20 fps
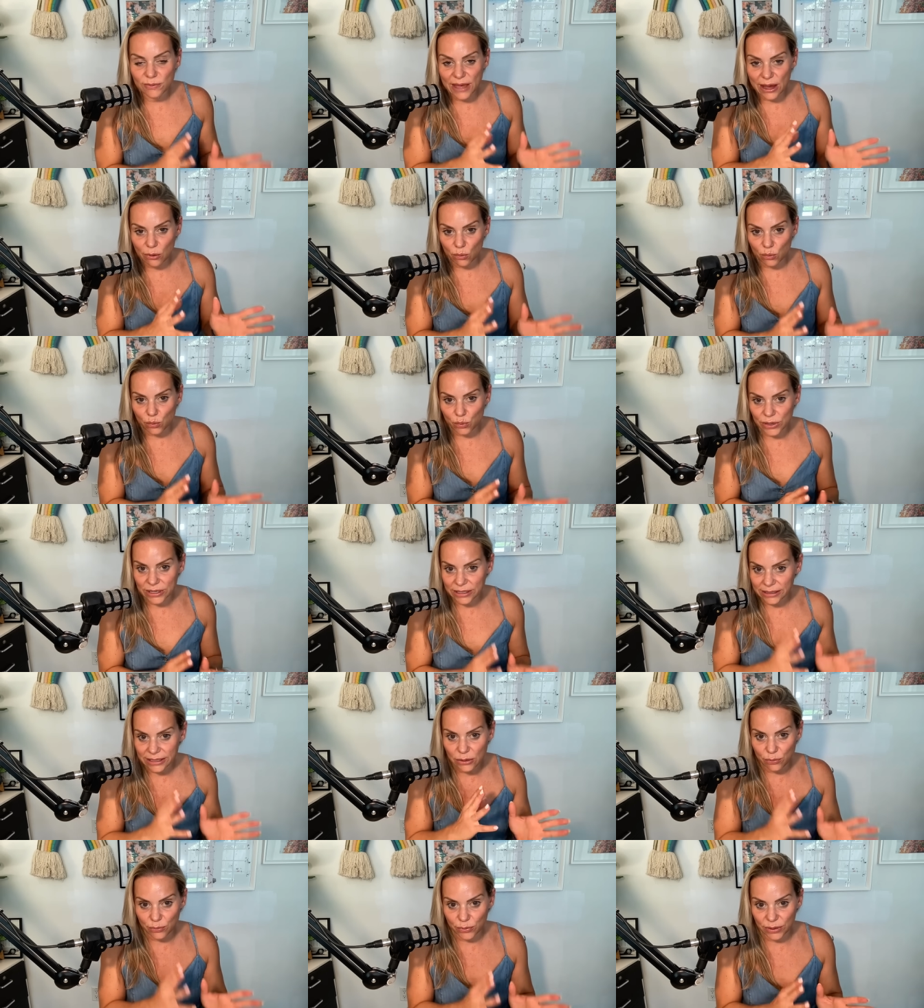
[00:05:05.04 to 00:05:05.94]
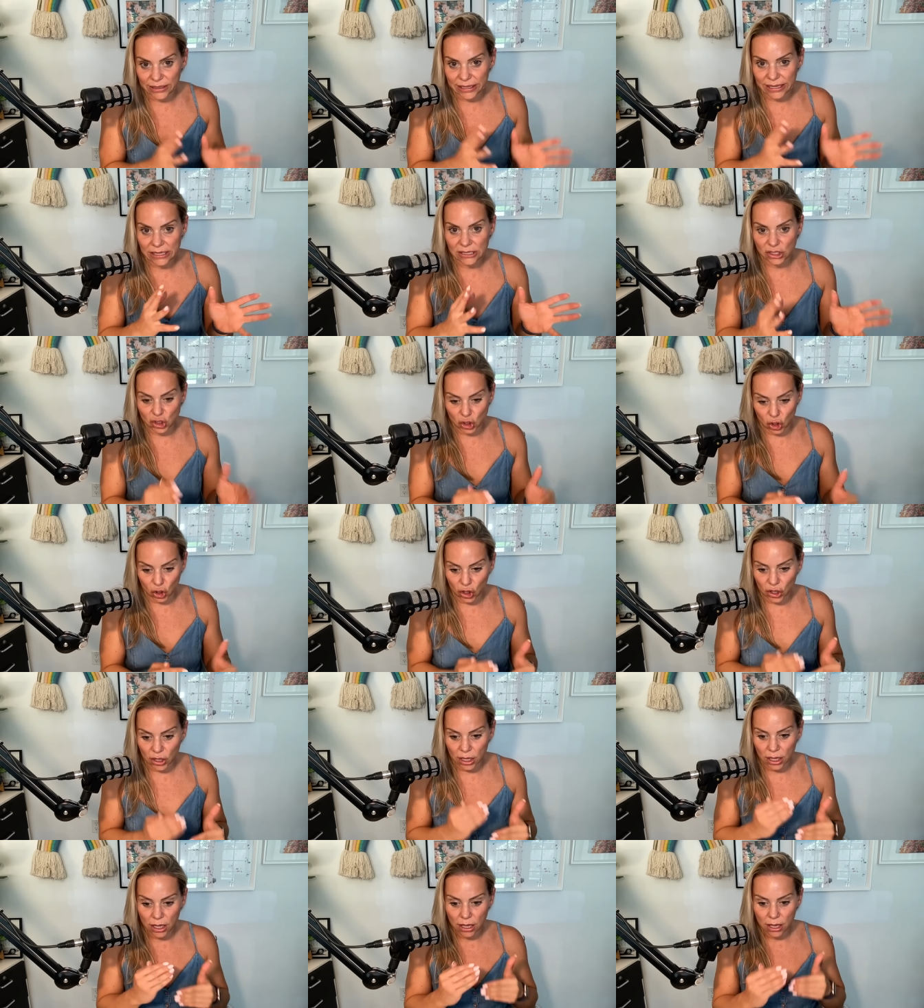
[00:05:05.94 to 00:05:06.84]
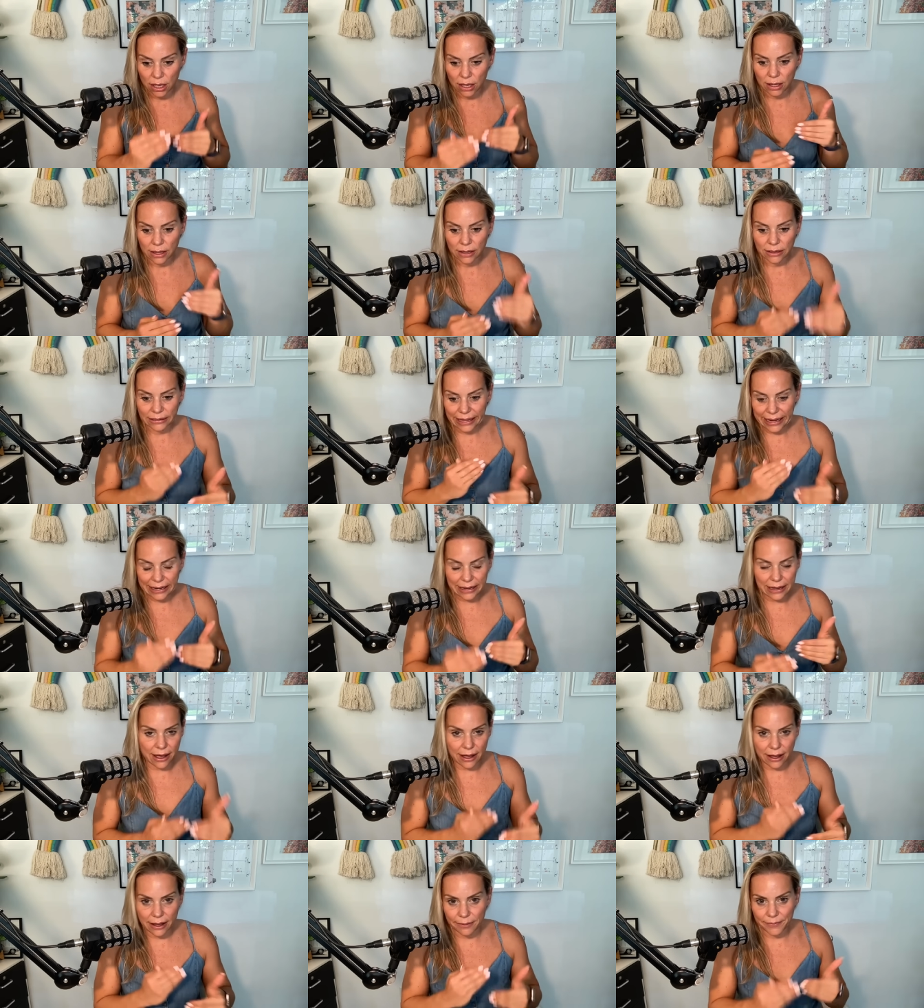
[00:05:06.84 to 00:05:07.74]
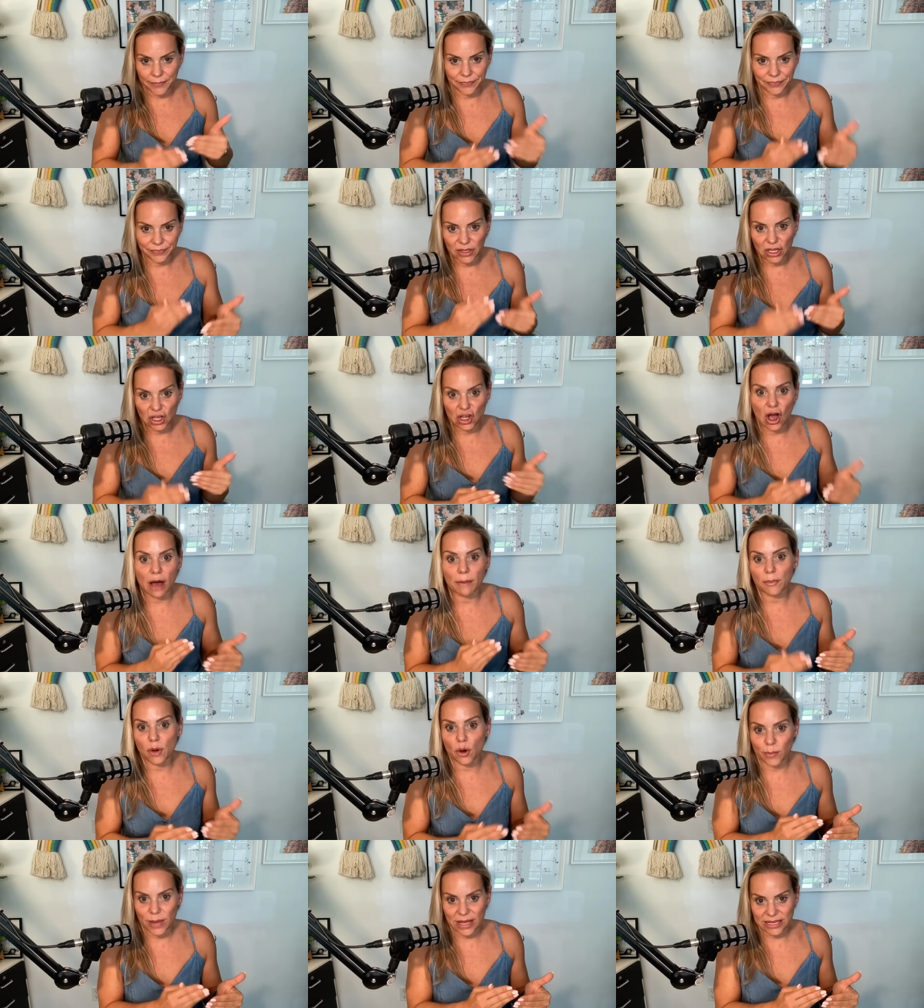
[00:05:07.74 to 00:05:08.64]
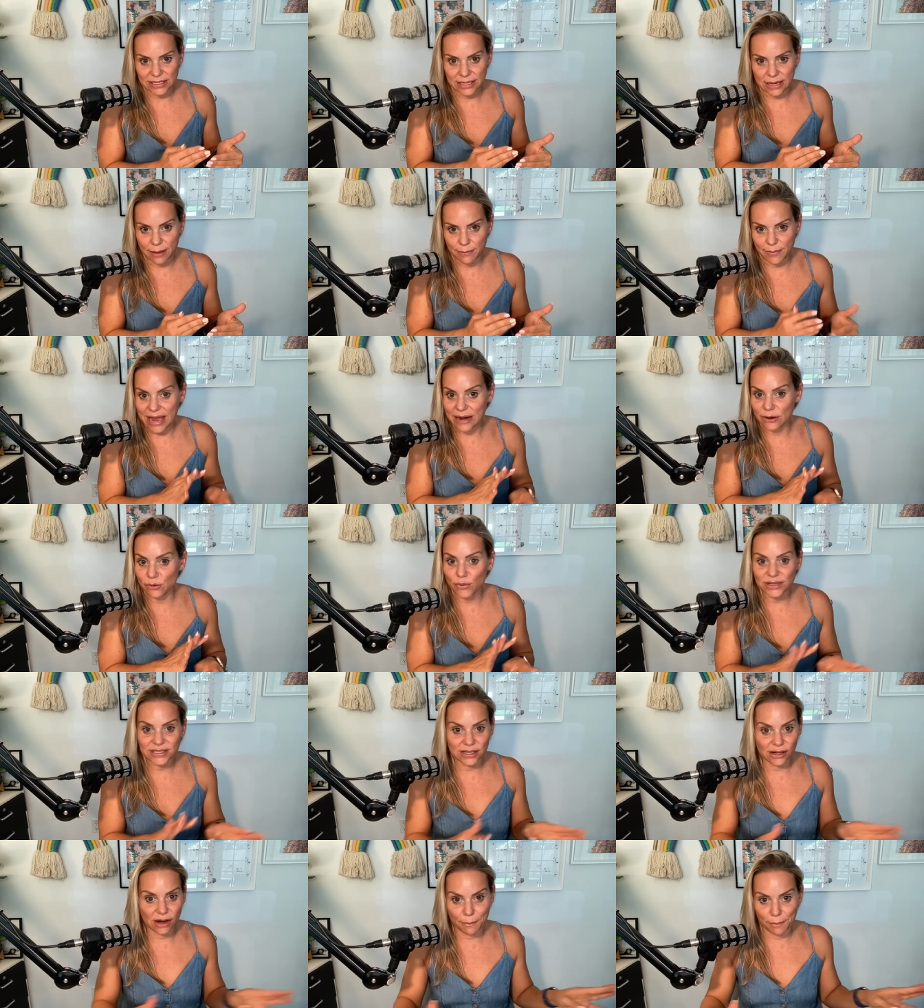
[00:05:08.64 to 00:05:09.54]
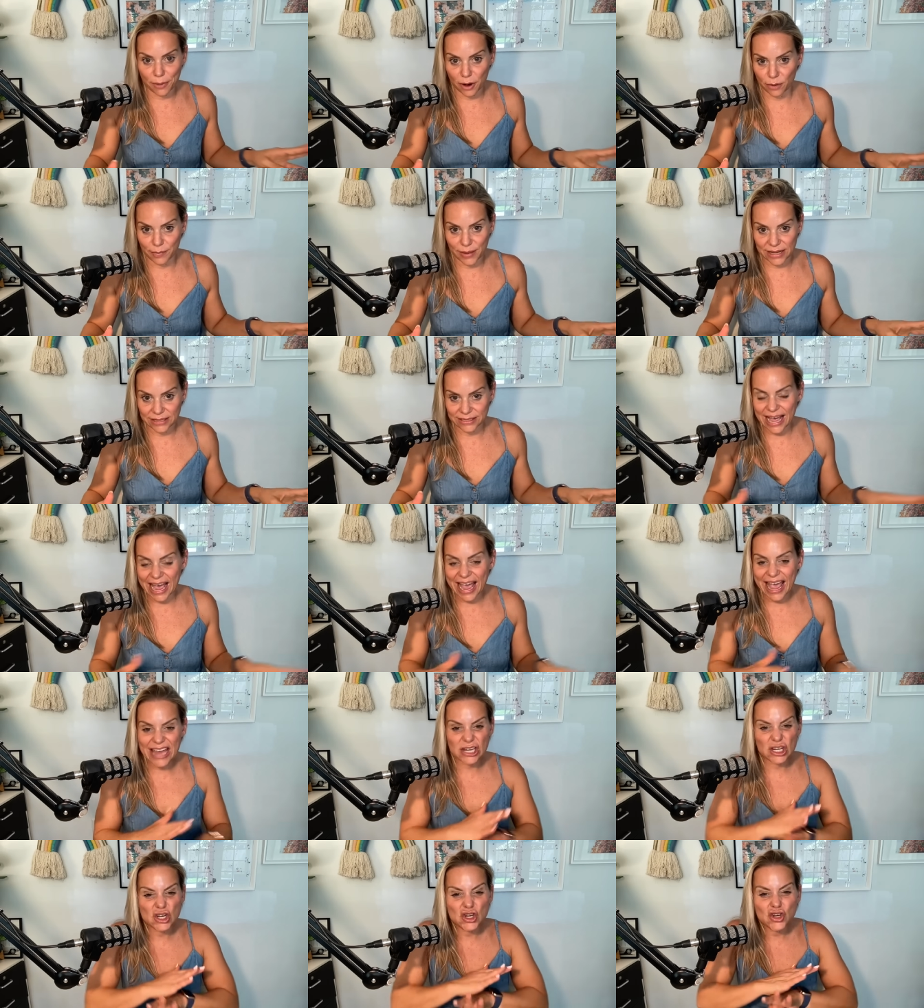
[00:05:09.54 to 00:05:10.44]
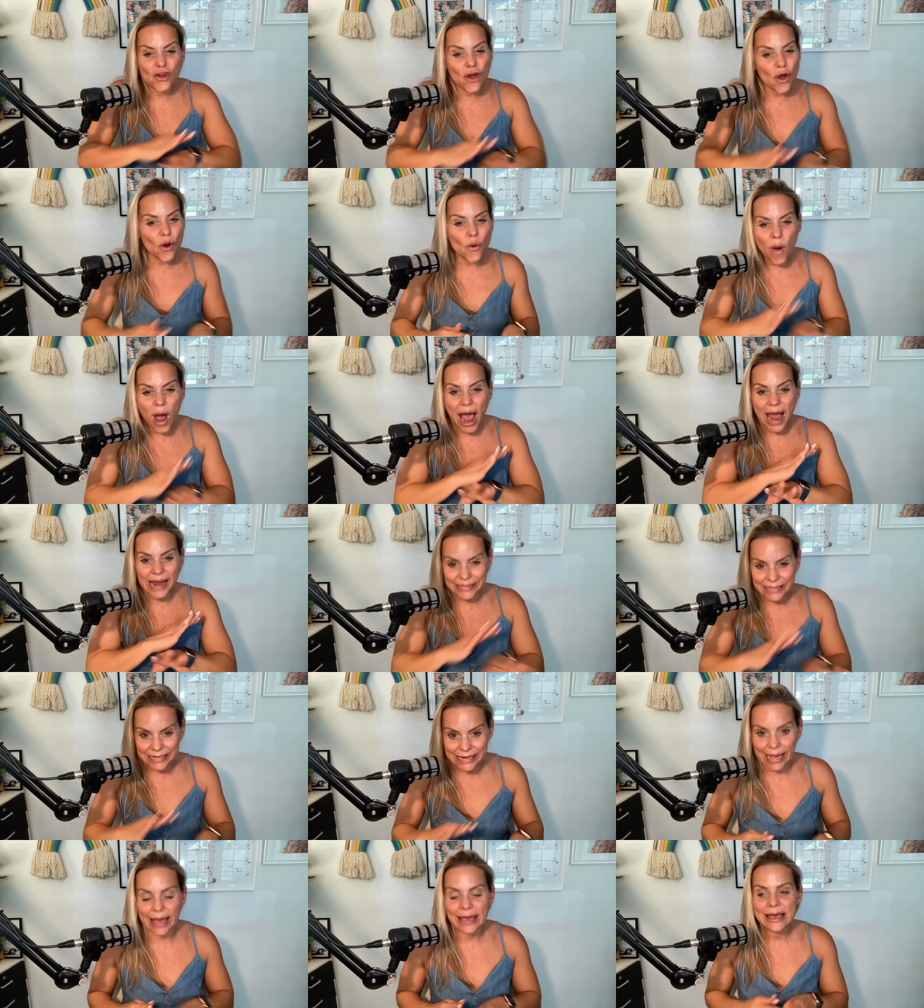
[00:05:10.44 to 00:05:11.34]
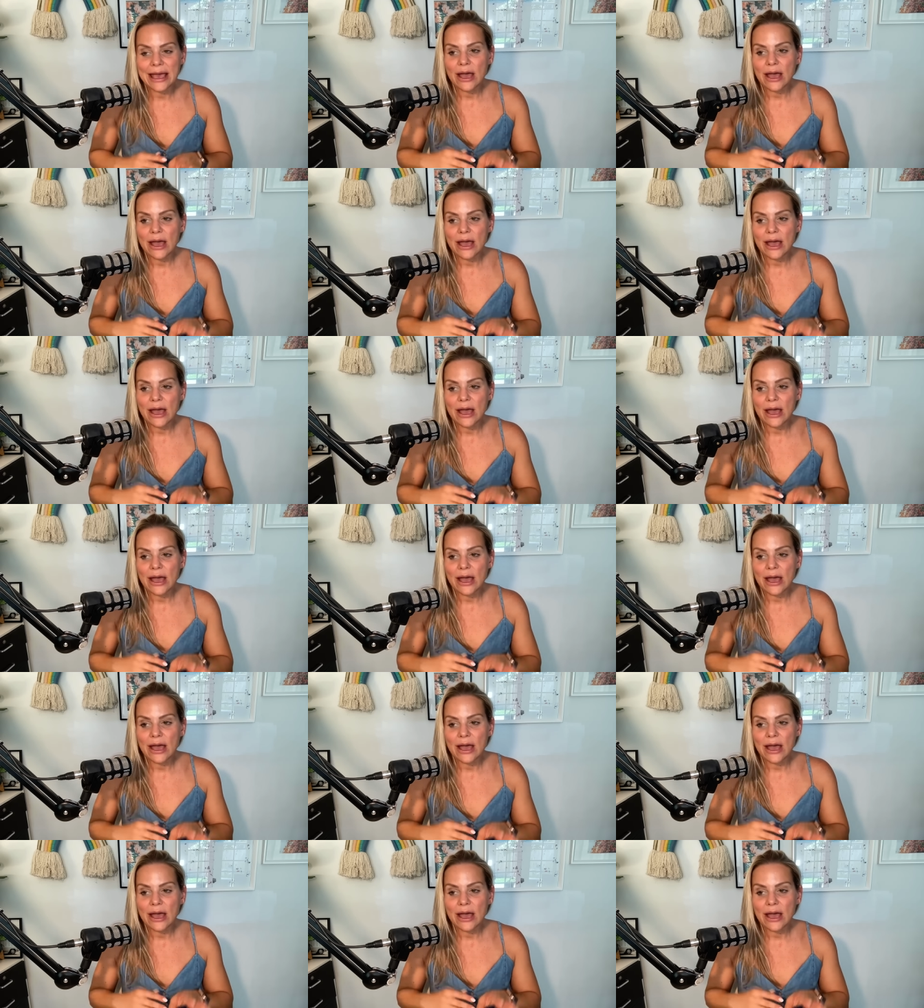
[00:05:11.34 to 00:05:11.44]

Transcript: that really, really took got momentum, and it wasn't on purpose. I had no idea.